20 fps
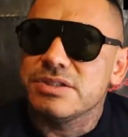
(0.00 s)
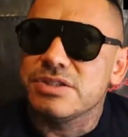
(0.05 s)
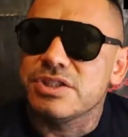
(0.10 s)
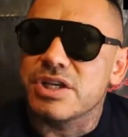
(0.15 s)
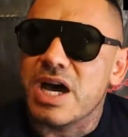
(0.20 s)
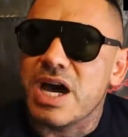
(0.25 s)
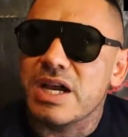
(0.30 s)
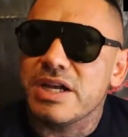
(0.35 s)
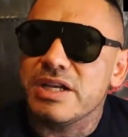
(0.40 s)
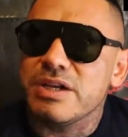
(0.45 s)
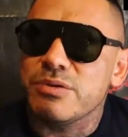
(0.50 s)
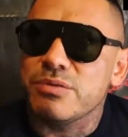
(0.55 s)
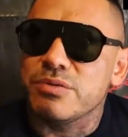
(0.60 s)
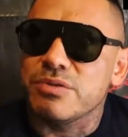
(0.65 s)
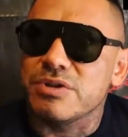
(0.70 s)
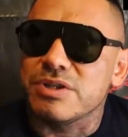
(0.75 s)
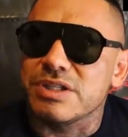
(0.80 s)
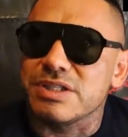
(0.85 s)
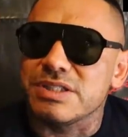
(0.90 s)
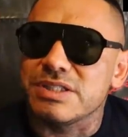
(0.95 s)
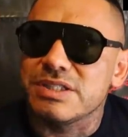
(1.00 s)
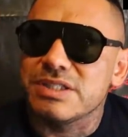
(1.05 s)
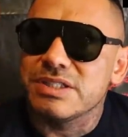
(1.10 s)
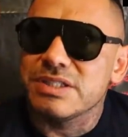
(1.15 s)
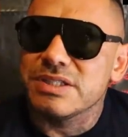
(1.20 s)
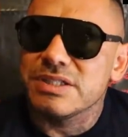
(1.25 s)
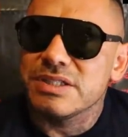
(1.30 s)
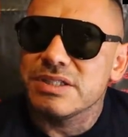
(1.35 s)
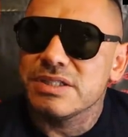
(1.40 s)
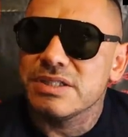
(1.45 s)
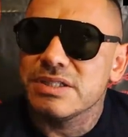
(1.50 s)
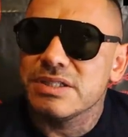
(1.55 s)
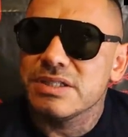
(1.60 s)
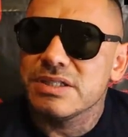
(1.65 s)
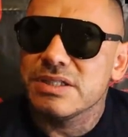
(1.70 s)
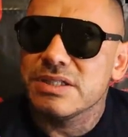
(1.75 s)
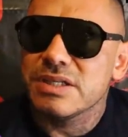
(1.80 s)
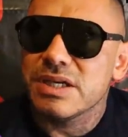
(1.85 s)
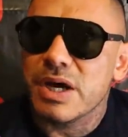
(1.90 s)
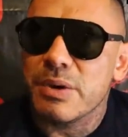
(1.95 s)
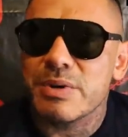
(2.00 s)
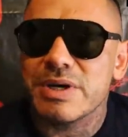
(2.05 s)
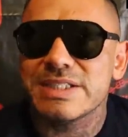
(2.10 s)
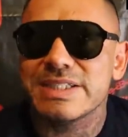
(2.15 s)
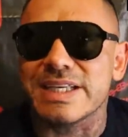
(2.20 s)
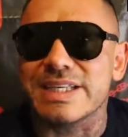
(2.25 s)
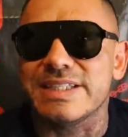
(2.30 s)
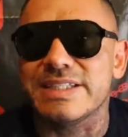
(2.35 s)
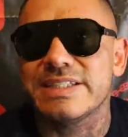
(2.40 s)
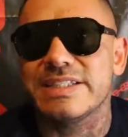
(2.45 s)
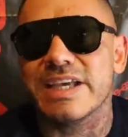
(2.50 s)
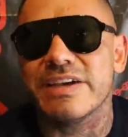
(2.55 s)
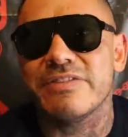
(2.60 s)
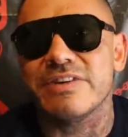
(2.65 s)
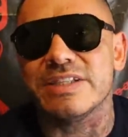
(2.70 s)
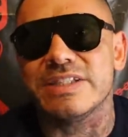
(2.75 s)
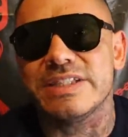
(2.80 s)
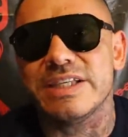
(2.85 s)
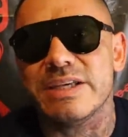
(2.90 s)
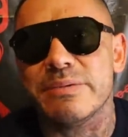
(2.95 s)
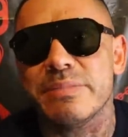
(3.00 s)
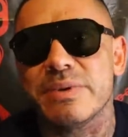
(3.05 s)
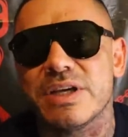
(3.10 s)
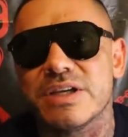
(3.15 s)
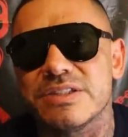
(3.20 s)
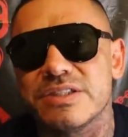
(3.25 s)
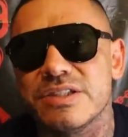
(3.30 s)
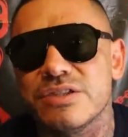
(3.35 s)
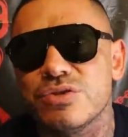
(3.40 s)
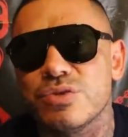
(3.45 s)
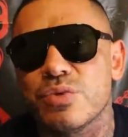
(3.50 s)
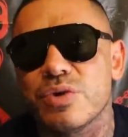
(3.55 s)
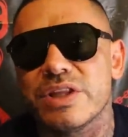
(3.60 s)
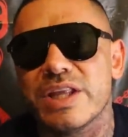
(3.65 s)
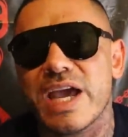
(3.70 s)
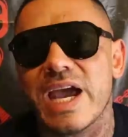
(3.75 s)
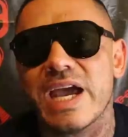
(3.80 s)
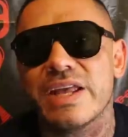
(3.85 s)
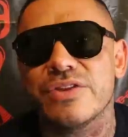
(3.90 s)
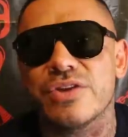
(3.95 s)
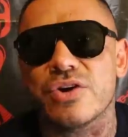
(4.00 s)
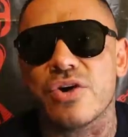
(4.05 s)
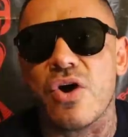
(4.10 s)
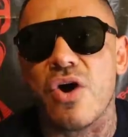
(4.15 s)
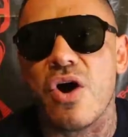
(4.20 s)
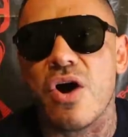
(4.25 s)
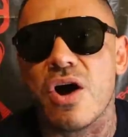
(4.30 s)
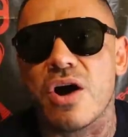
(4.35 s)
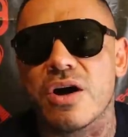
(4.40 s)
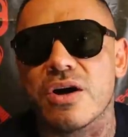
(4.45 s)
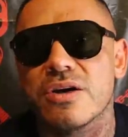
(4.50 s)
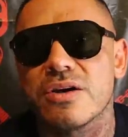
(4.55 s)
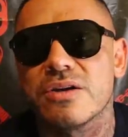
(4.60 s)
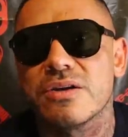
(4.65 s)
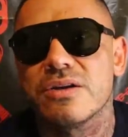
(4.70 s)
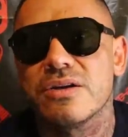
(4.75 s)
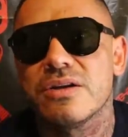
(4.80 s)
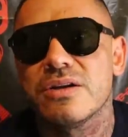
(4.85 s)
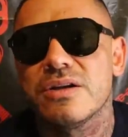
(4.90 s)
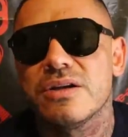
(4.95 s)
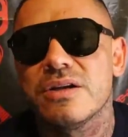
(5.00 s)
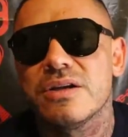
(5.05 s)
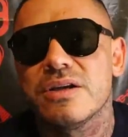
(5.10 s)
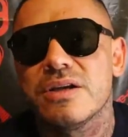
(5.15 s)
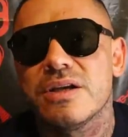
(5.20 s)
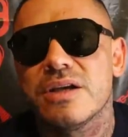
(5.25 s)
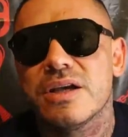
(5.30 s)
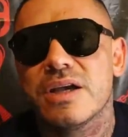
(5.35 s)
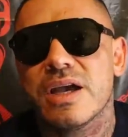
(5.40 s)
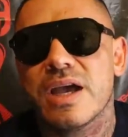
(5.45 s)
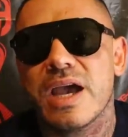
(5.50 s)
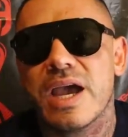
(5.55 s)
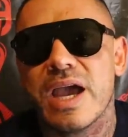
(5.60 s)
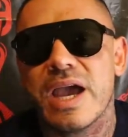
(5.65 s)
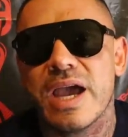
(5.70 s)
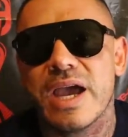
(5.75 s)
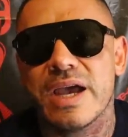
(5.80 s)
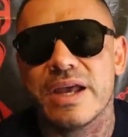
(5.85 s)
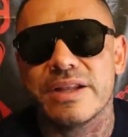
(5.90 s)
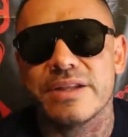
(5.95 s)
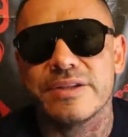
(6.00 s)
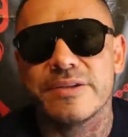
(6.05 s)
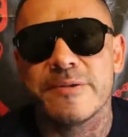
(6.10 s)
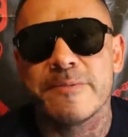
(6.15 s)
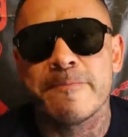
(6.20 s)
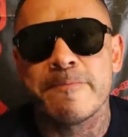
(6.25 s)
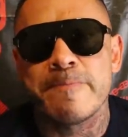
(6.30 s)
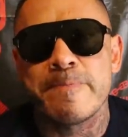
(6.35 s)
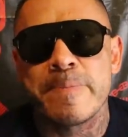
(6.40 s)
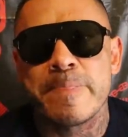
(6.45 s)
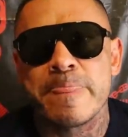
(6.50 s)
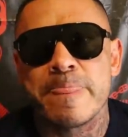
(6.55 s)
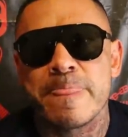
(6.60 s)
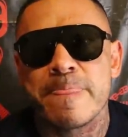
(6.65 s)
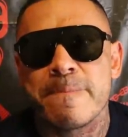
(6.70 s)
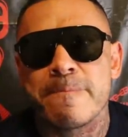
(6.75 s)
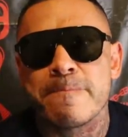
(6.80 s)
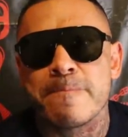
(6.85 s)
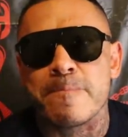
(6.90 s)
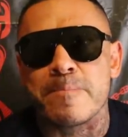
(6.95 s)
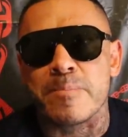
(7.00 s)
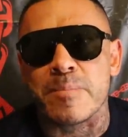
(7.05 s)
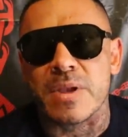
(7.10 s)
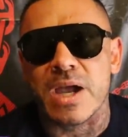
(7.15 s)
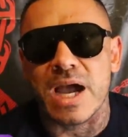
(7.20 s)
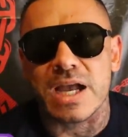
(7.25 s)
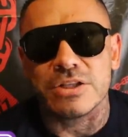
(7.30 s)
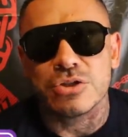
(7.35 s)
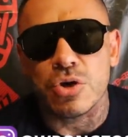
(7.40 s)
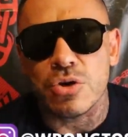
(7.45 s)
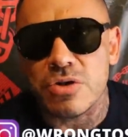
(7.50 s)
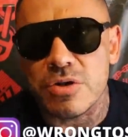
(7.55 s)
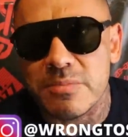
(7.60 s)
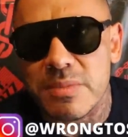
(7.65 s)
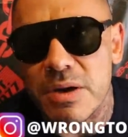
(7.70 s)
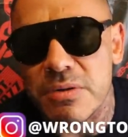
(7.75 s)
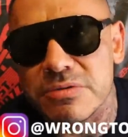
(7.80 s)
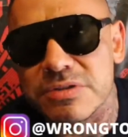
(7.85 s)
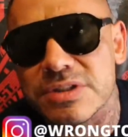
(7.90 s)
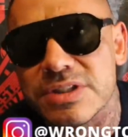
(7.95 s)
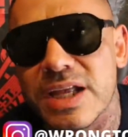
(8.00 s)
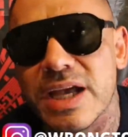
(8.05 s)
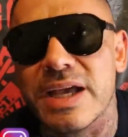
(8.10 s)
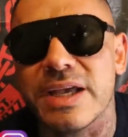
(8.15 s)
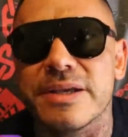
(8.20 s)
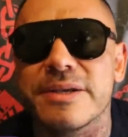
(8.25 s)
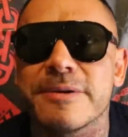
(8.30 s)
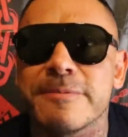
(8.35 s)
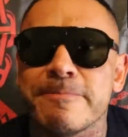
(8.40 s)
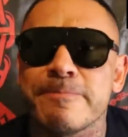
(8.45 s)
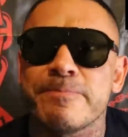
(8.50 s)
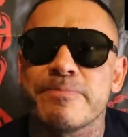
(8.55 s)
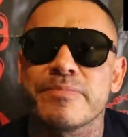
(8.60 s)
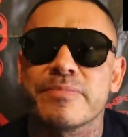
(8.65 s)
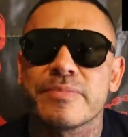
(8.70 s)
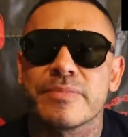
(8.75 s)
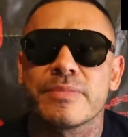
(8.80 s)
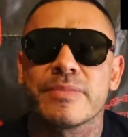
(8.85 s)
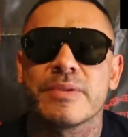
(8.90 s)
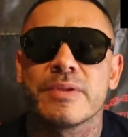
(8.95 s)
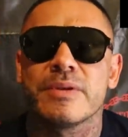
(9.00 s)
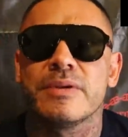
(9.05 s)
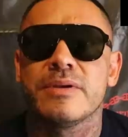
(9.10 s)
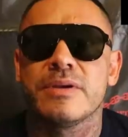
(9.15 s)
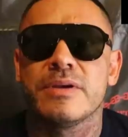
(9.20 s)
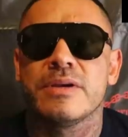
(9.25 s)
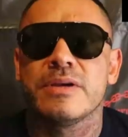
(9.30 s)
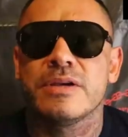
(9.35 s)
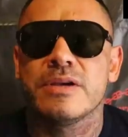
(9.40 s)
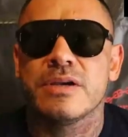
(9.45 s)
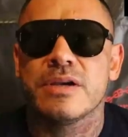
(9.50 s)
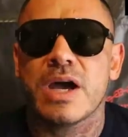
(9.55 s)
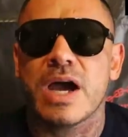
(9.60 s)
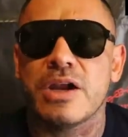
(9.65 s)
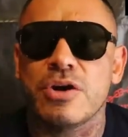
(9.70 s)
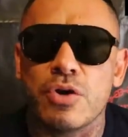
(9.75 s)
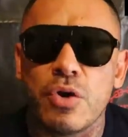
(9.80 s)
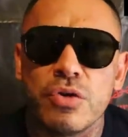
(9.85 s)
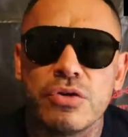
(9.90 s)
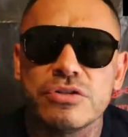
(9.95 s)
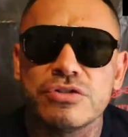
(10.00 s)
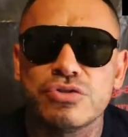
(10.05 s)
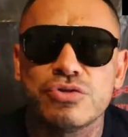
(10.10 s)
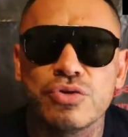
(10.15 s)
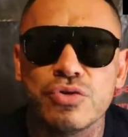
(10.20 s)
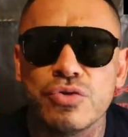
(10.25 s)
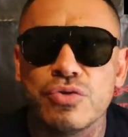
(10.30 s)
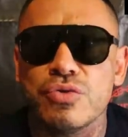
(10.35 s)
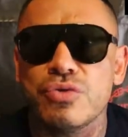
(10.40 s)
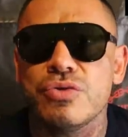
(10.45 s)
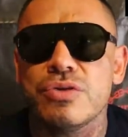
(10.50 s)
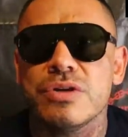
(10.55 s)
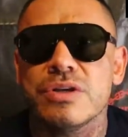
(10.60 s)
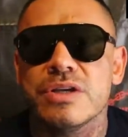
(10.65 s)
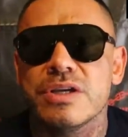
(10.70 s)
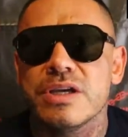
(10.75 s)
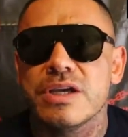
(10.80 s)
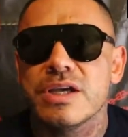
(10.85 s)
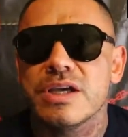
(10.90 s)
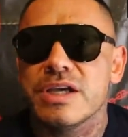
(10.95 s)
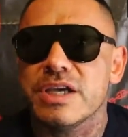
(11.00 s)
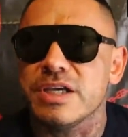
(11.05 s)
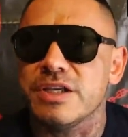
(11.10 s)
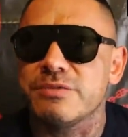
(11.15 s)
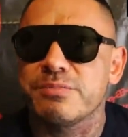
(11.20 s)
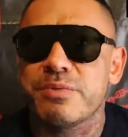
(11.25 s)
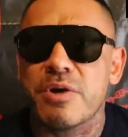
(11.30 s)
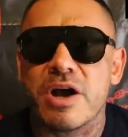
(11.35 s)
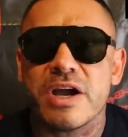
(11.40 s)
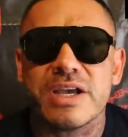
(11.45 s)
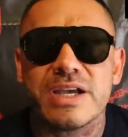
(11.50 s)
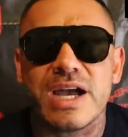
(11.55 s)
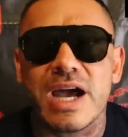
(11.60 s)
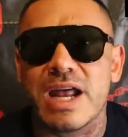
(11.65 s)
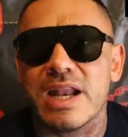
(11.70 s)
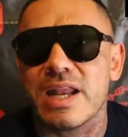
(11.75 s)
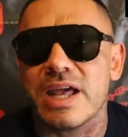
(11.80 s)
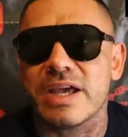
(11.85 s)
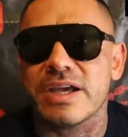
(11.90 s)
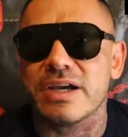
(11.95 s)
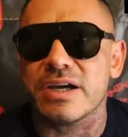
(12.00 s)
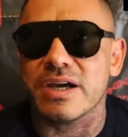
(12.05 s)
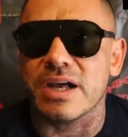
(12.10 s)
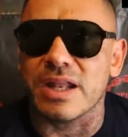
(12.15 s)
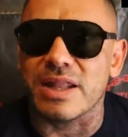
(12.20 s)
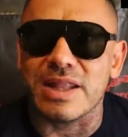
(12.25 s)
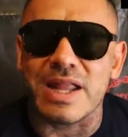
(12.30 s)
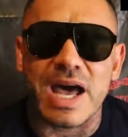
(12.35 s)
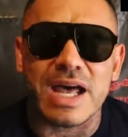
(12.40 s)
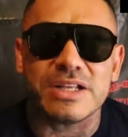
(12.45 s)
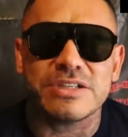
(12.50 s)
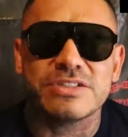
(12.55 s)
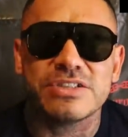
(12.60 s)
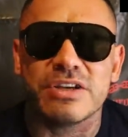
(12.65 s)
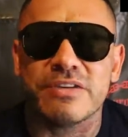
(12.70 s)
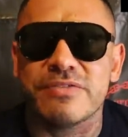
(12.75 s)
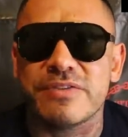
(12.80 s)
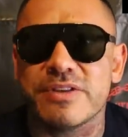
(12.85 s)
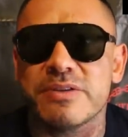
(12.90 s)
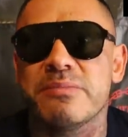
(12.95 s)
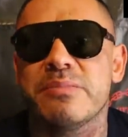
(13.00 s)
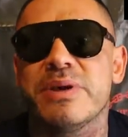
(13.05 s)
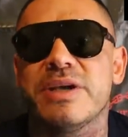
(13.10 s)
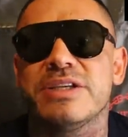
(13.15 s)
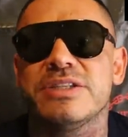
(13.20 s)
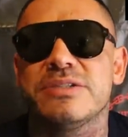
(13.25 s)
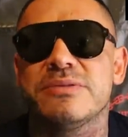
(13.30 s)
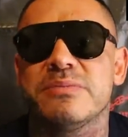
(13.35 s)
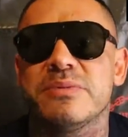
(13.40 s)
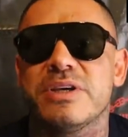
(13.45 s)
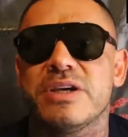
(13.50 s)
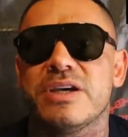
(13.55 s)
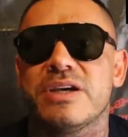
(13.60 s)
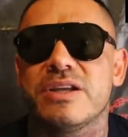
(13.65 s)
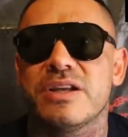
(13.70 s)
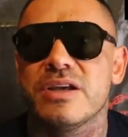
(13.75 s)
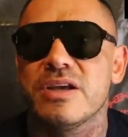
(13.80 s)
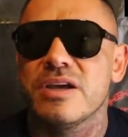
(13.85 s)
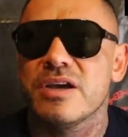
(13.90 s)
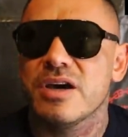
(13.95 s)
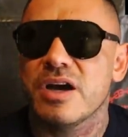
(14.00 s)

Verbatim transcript: Johnny was I want to say 17 because he's the one that had the car. And I told him, I was like, I know this dude. He's probably got like a lot of stuff in the basement.